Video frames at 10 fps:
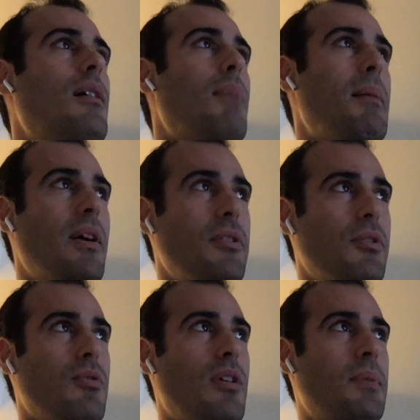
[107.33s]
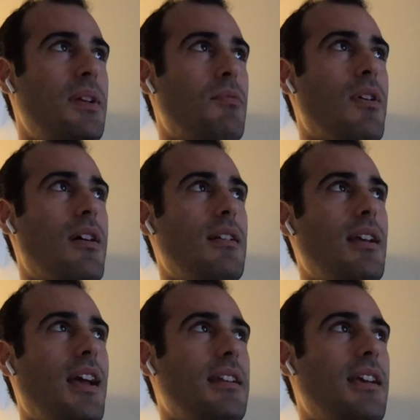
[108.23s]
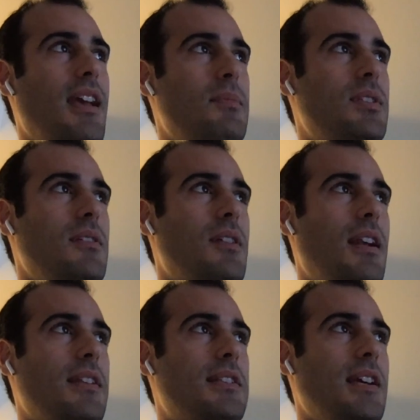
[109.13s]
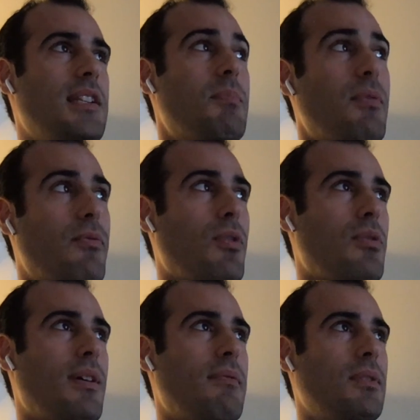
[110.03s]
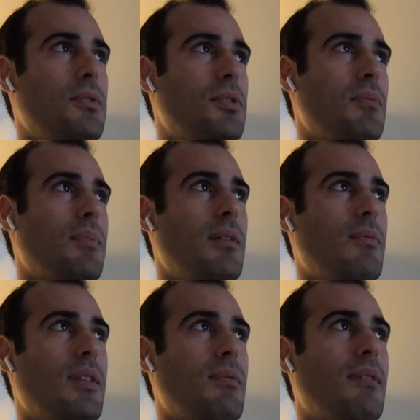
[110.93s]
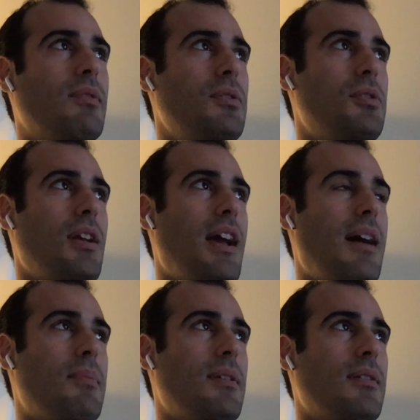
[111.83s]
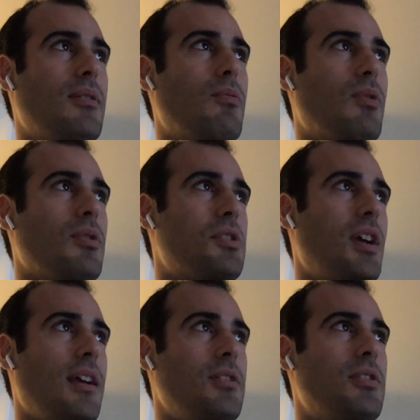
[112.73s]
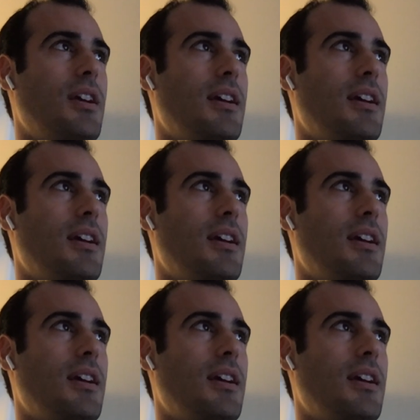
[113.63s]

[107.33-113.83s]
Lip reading: My mother grew up in Iran and came to the United States before the revolution, but when the revolution happened, her world changed.